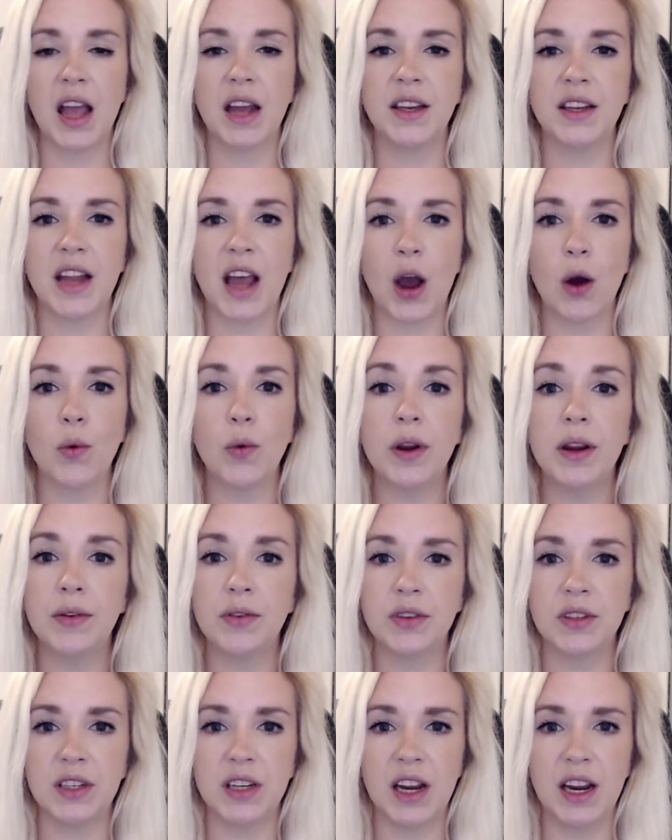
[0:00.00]
Now we've
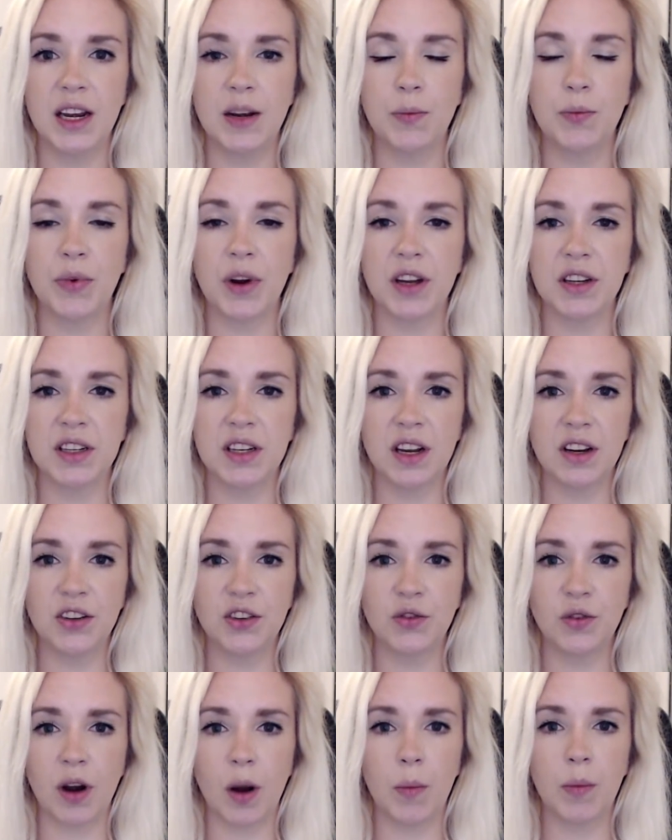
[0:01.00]
seen President
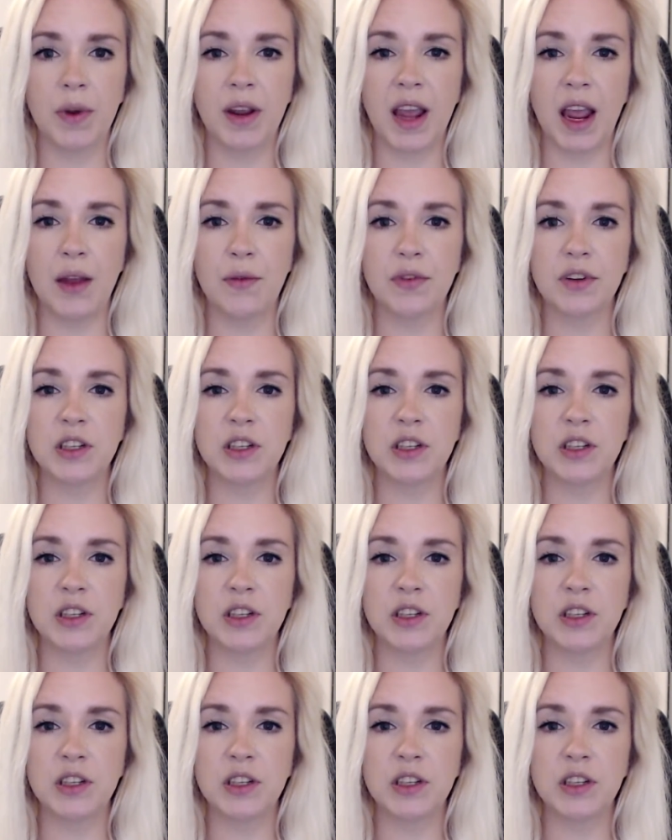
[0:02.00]
Trump gave